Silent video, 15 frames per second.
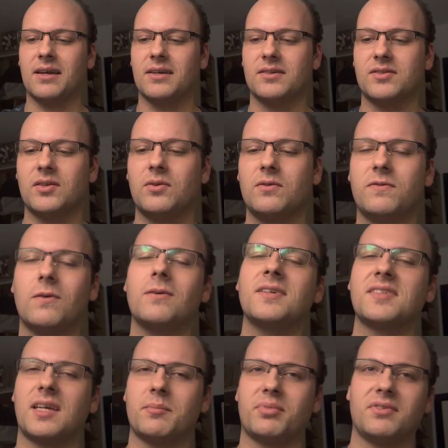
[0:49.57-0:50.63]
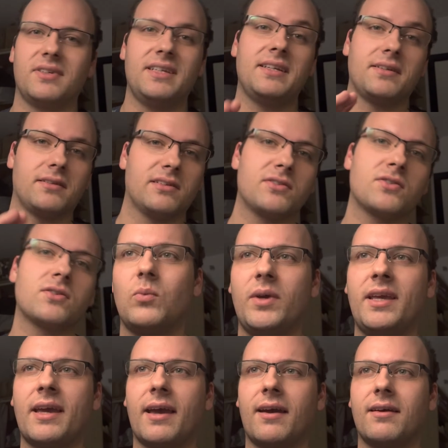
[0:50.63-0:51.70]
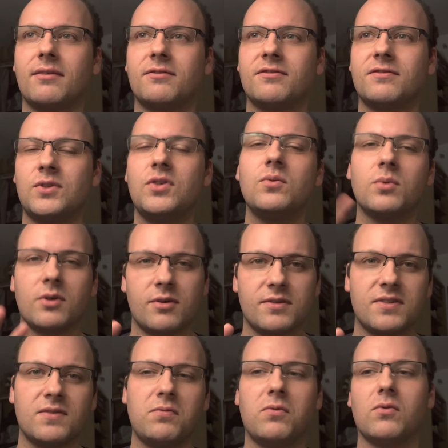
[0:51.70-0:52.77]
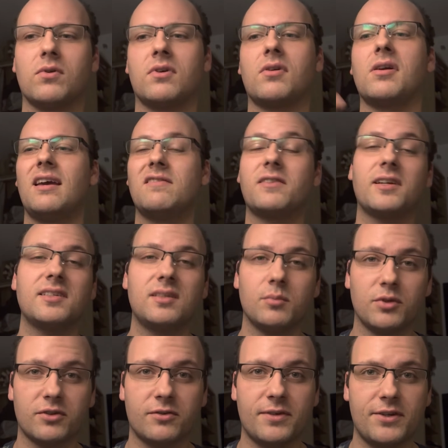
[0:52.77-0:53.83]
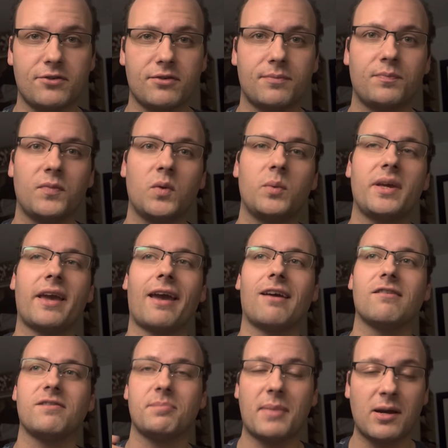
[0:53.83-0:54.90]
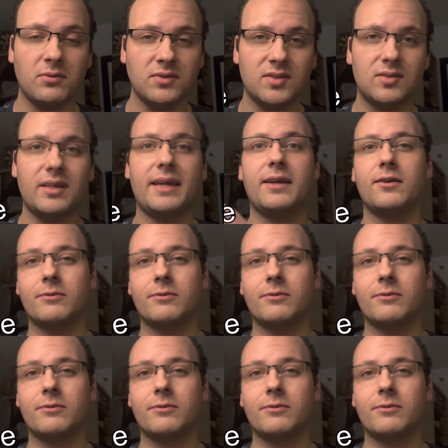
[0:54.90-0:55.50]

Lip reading: So for example, in English, we have two words for a very similar creature. We have mouse and